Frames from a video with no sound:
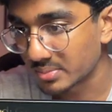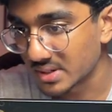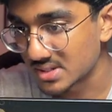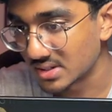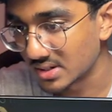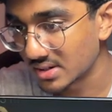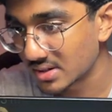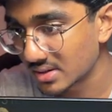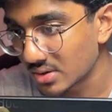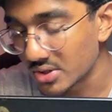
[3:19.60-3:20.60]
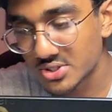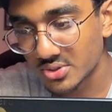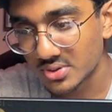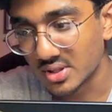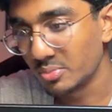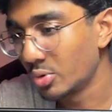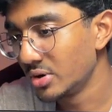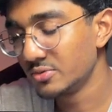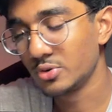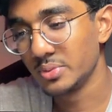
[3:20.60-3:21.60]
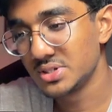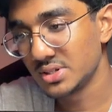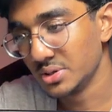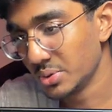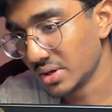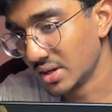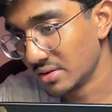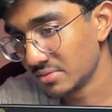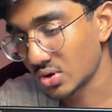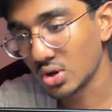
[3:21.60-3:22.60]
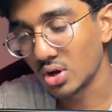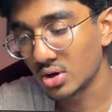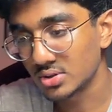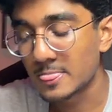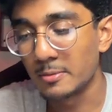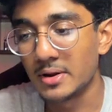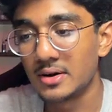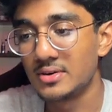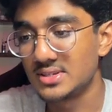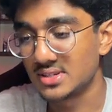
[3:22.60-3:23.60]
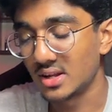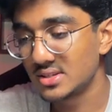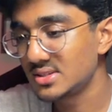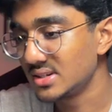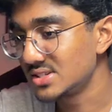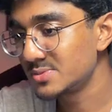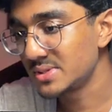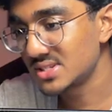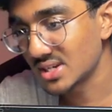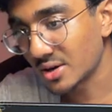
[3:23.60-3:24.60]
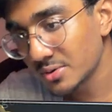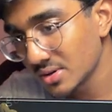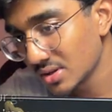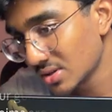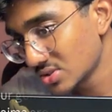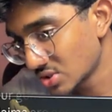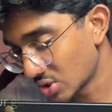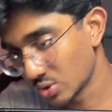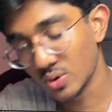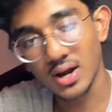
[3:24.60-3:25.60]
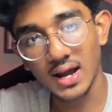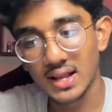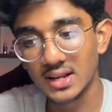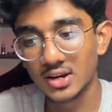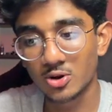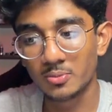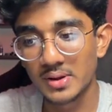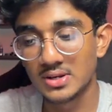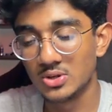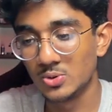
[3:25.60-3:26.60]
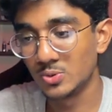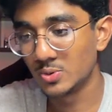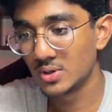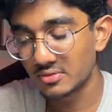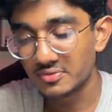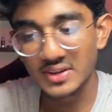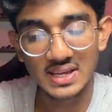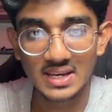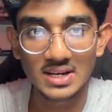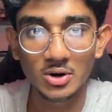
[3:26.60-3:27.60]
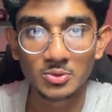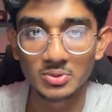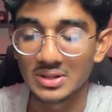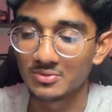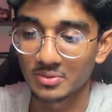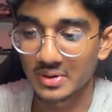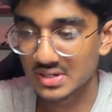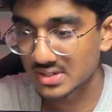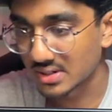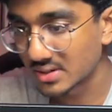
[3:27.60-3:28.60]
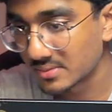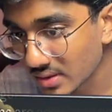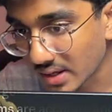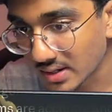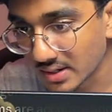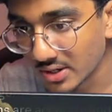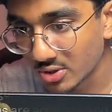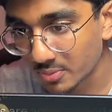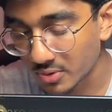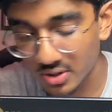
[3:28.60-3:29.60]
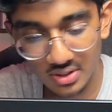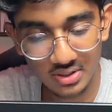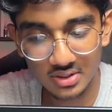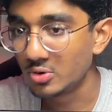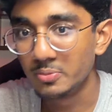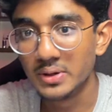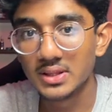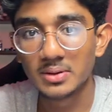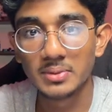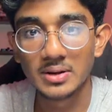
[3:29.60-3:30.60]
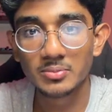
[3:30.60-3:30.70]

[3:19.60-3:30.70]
paste it here. Also, the more information you give Claude, the better result it spits out. So highly recommend you filling it out with information. Then hero product would be the main